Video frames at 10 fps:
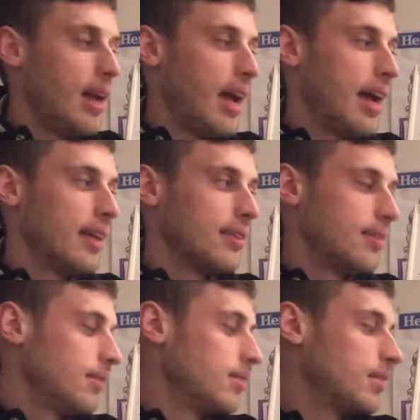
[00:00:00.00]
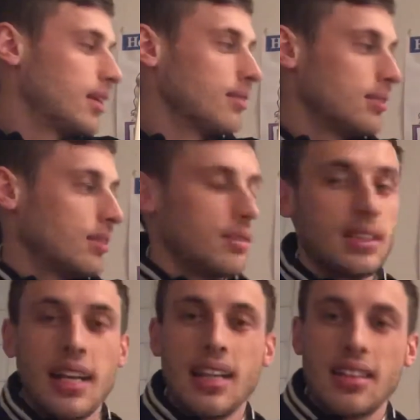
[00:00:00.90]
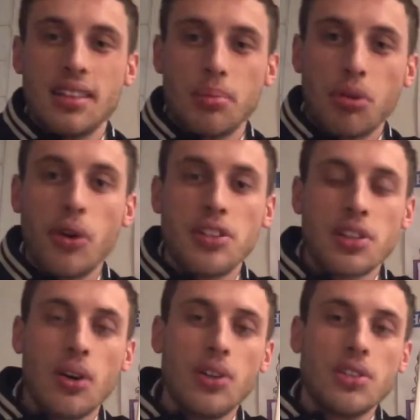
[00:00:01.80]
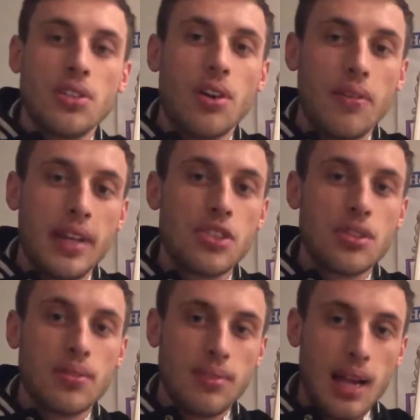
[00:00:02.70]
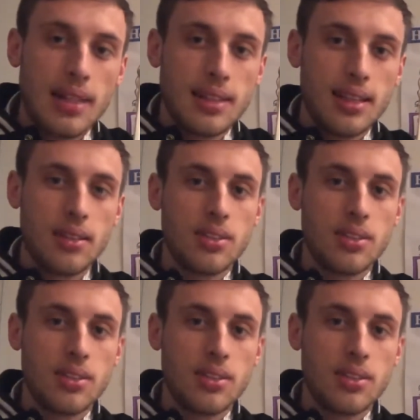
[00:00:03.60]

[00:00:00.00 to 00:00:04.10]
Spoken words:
and to getting into the pros and cons of each asset.